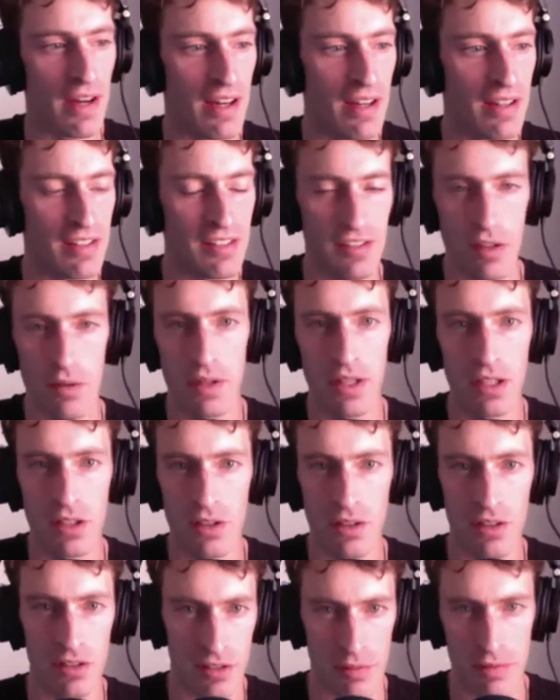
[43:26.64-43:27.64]
serial
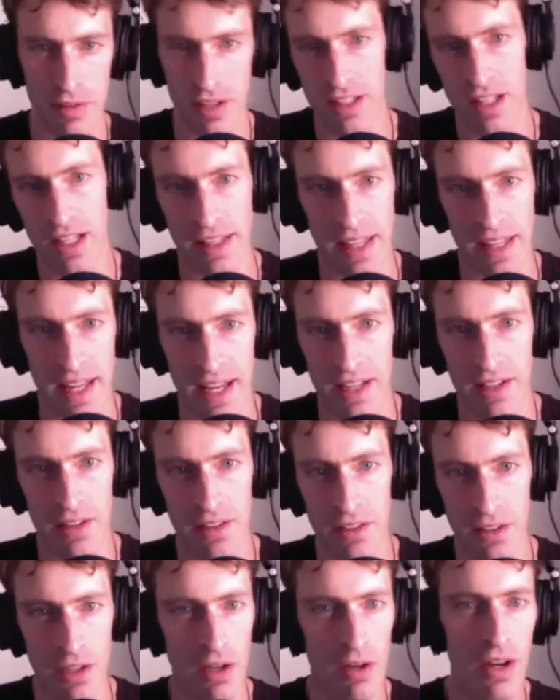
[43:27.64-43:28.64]
or something like that, or
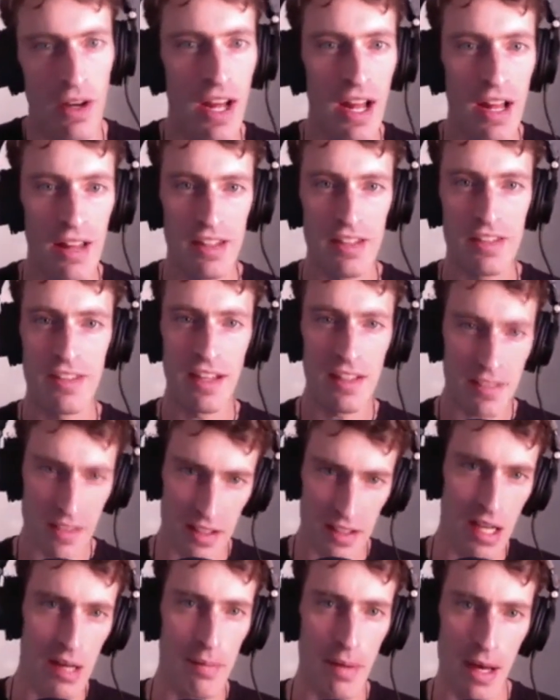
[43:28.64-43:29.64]
these things
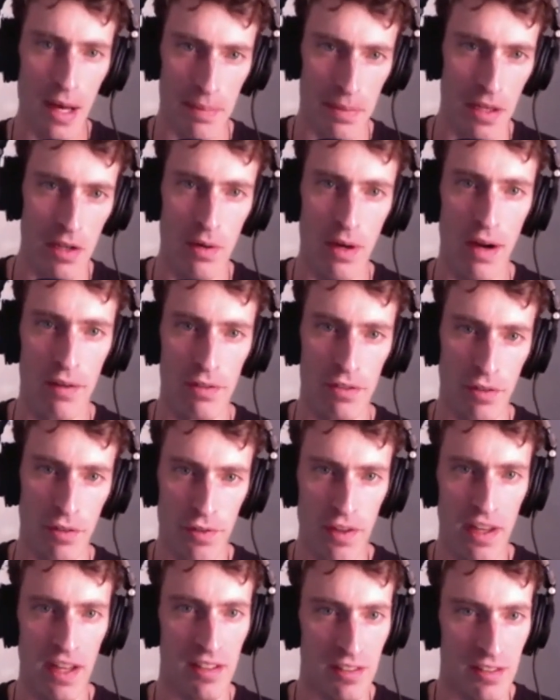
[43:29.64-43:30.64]
that come up that you have to
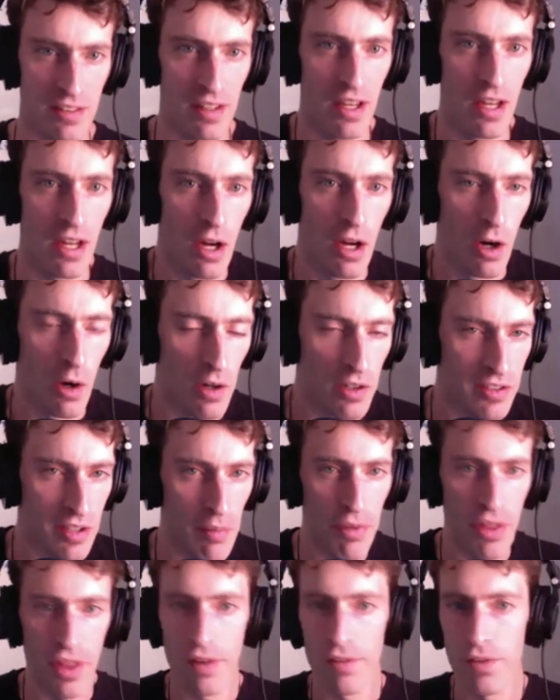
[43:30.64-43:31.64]
fix, or
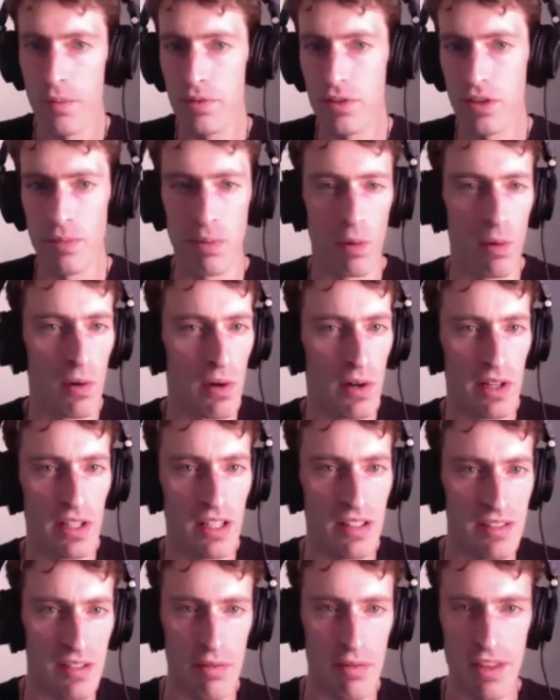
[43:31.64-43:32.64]
something from support
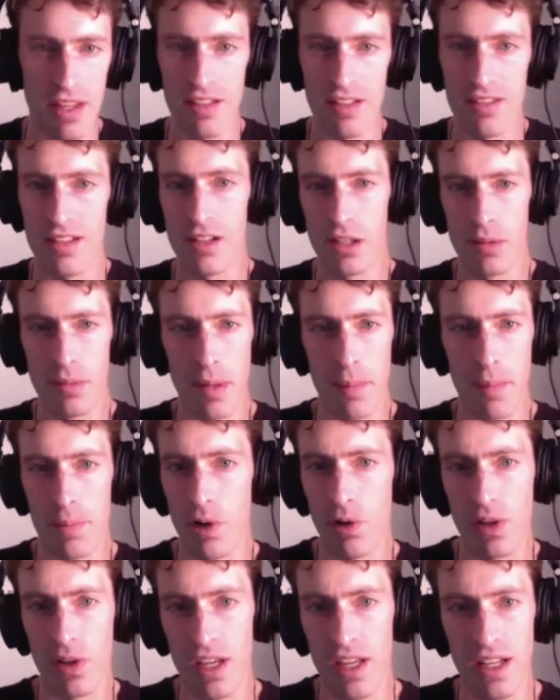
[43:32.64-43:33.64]
and something is a little bit
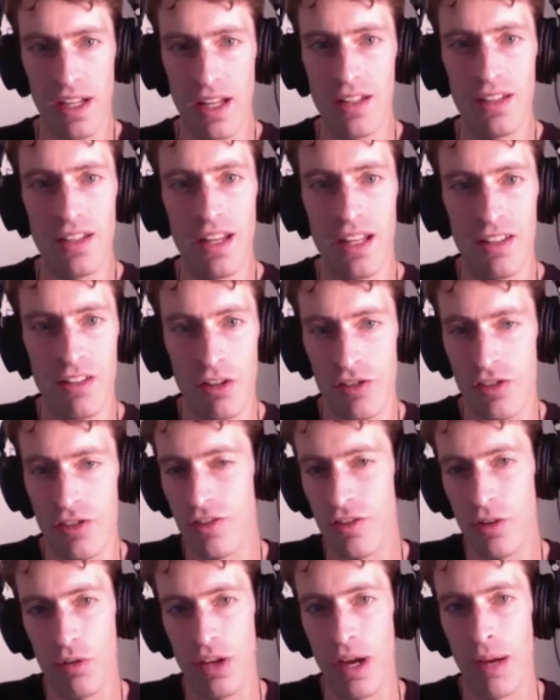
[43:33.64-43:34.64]
broken and there's
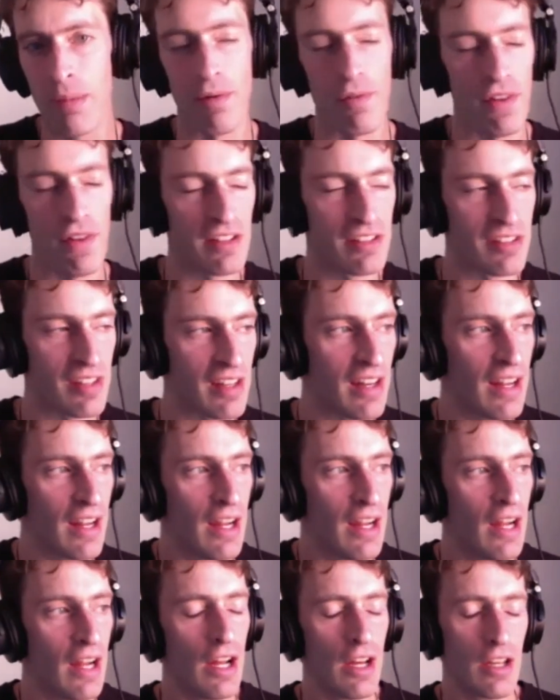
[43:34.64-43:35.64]
just no time to fix it.
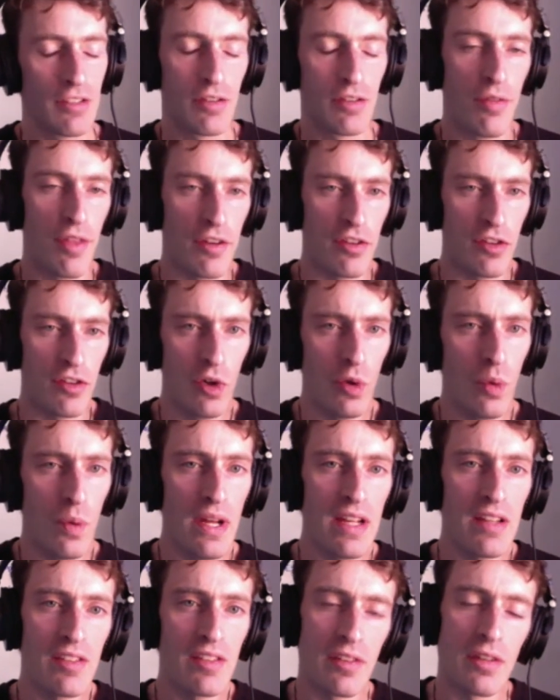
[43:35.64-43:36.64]
So the 2
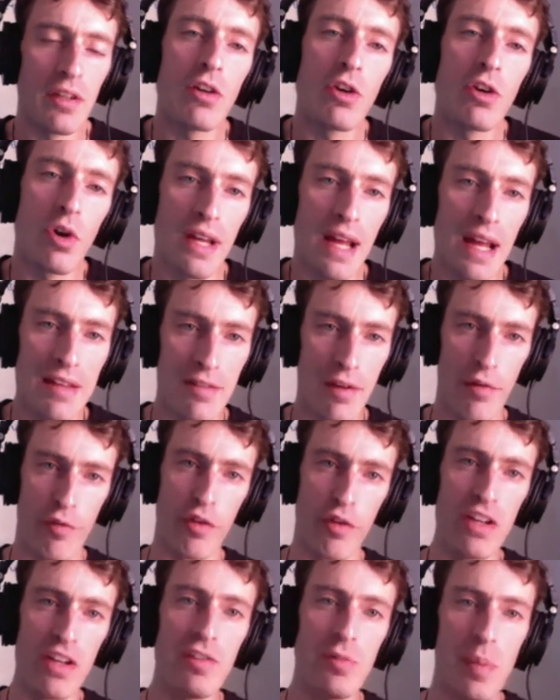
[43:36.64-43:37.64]
weeks creates a
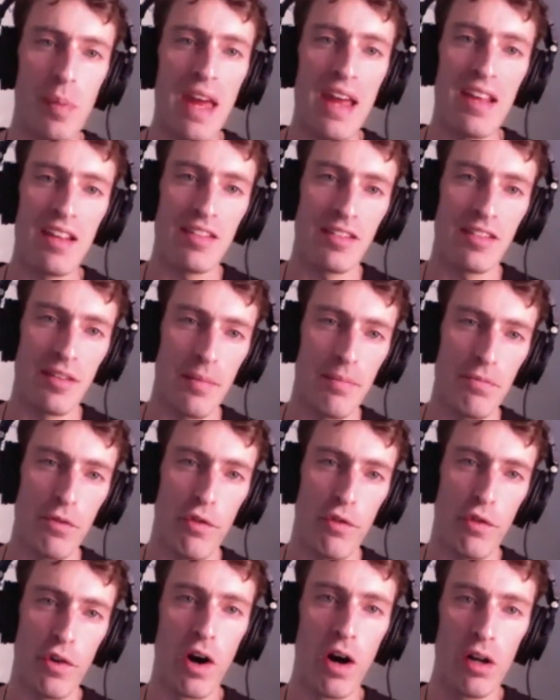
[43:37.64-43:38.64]
free space
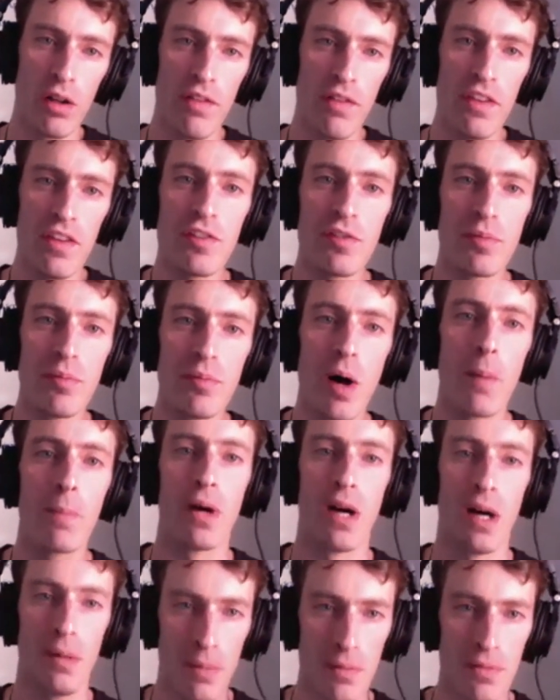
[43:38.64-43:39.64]
for all of these small
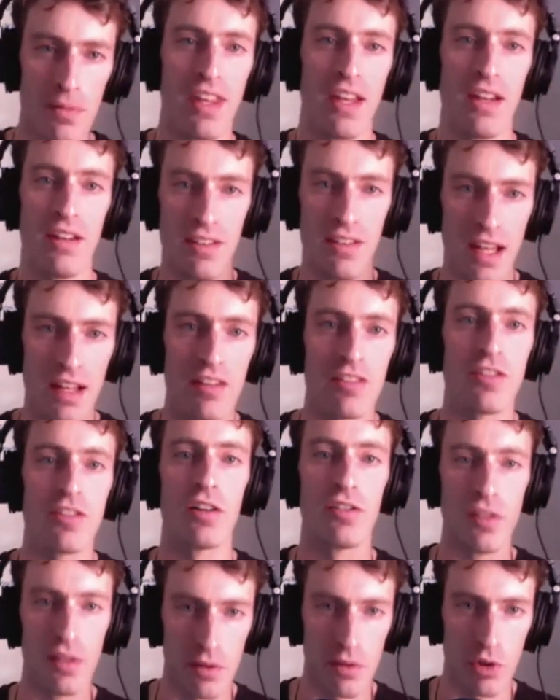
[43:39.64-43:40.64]
problems that
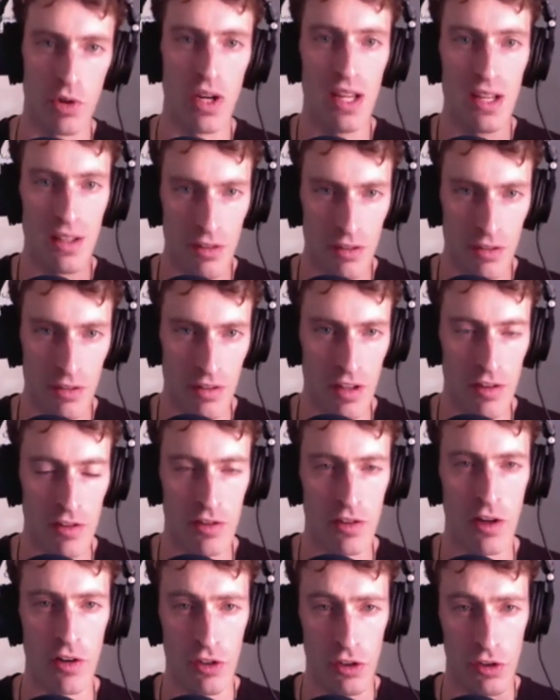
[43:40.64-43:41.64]
start
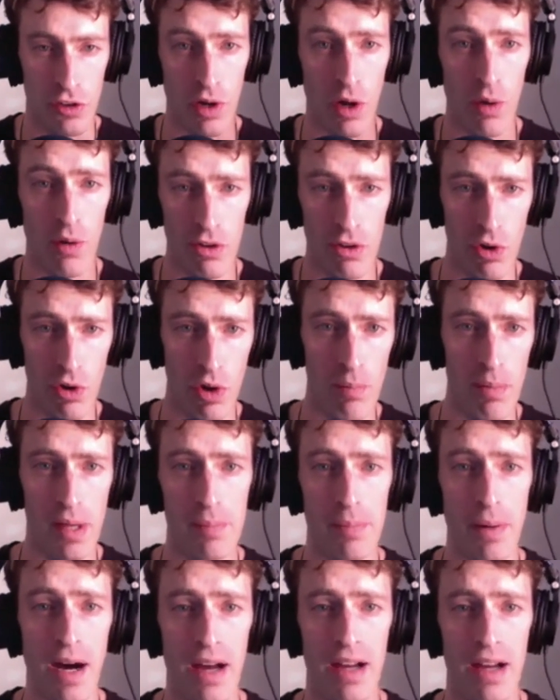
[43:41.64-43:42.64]
to grow into a
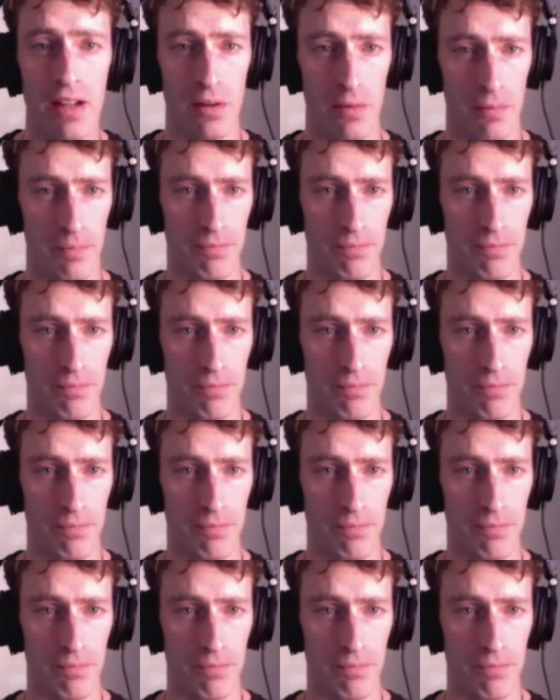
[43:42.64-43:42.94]
big pile.